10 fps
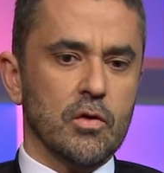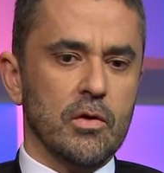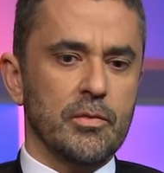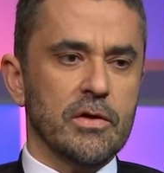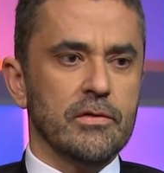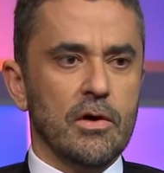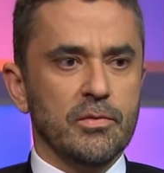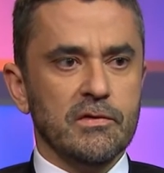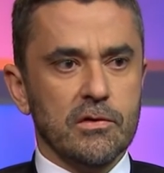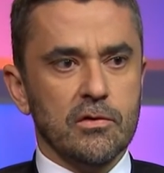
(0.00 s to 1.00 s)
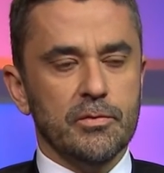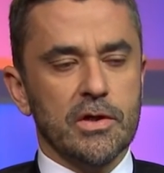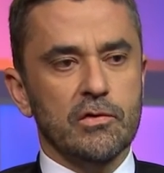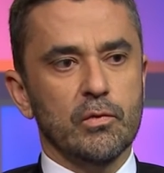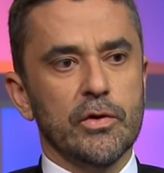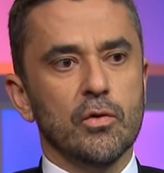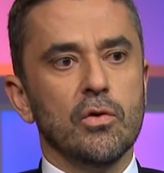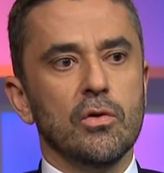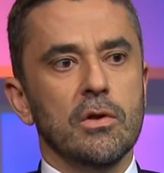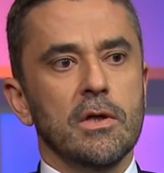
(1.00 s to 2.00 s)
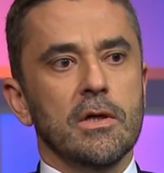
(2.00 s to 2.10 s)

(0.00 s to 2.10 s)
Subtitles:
a bit of an obstacle because we all